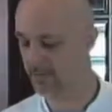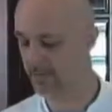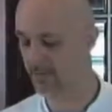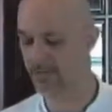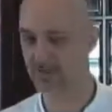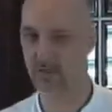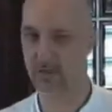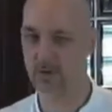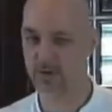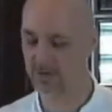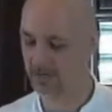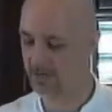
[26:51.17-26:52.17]
I know it
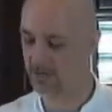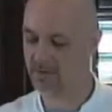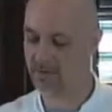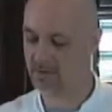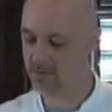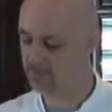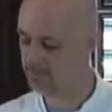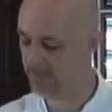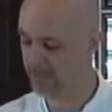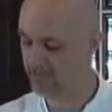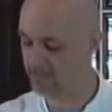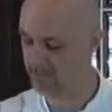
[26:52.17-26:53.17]
smokes. I know it's,
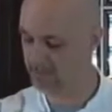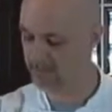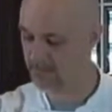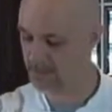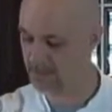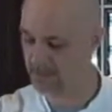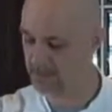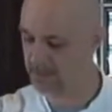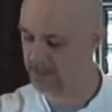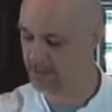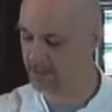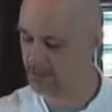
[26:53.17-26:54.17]
like I said, spitting
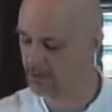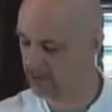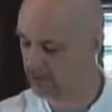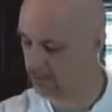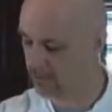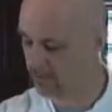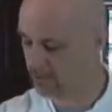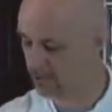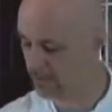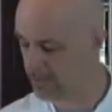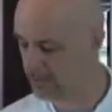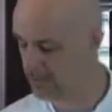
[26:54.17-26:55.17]
the oil around a little
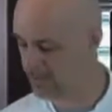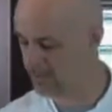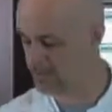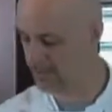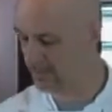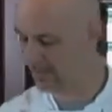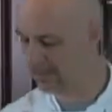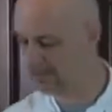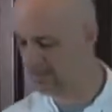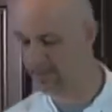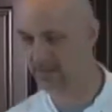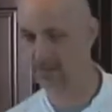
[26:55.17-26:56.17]
bit, but
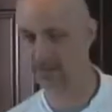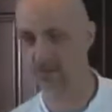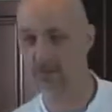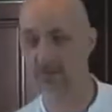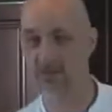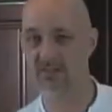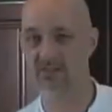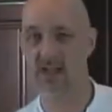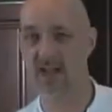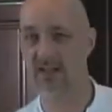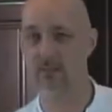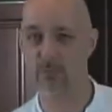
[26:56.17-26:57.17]
it's doing
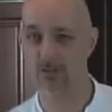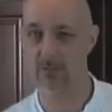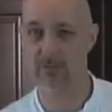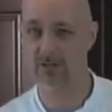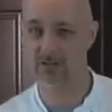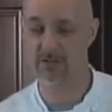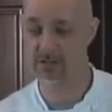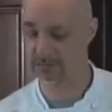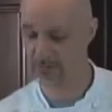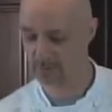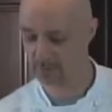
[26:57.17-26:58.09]
exactly what you want it to do.